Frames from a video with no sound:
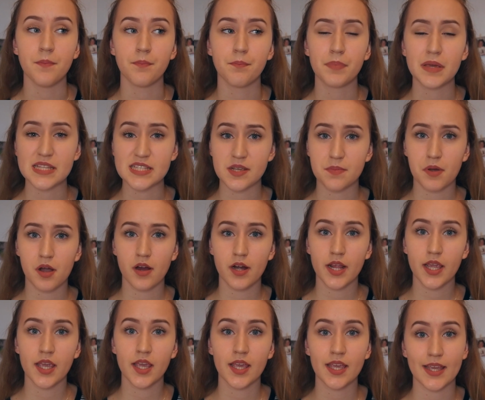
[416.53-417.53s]
pizza
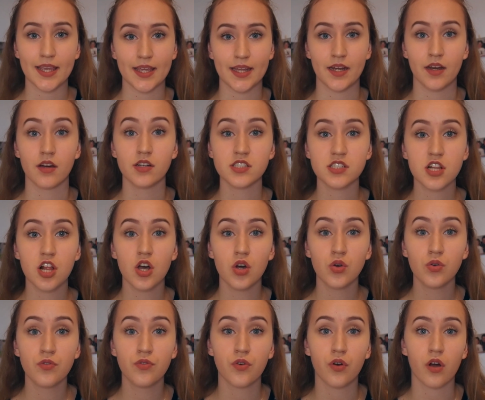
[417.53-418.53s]
party in Oslo
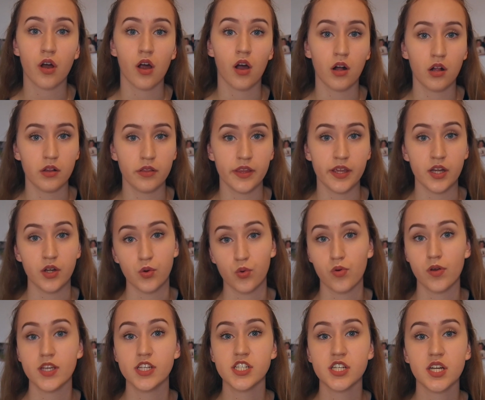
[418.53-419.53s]
for all the
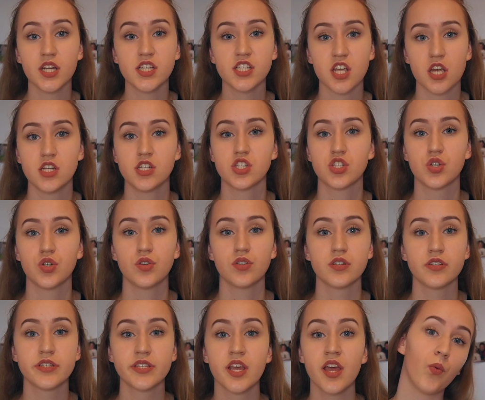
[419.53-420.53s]
Norwegian exchange
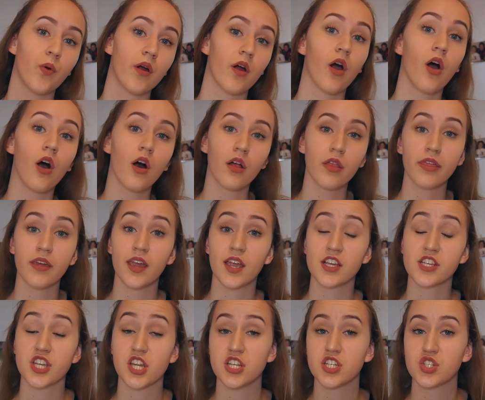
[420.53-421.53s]
students, where all the
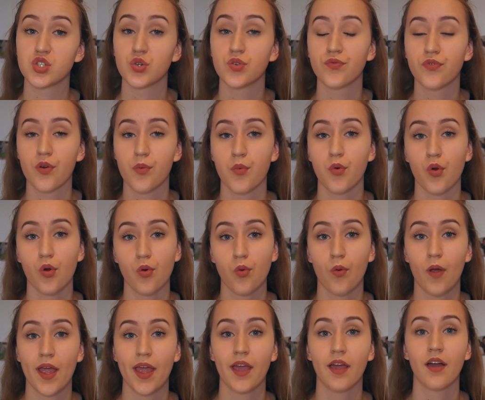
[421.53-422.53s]
exchange students from
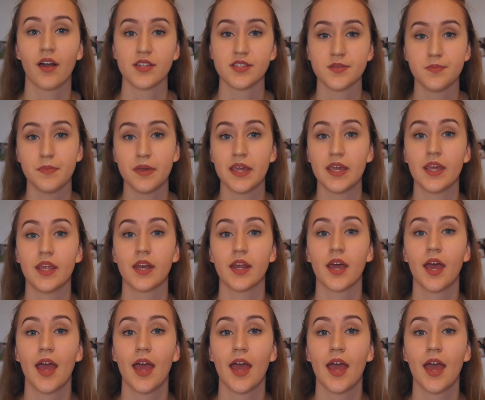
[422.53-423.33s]
Norway got to meet,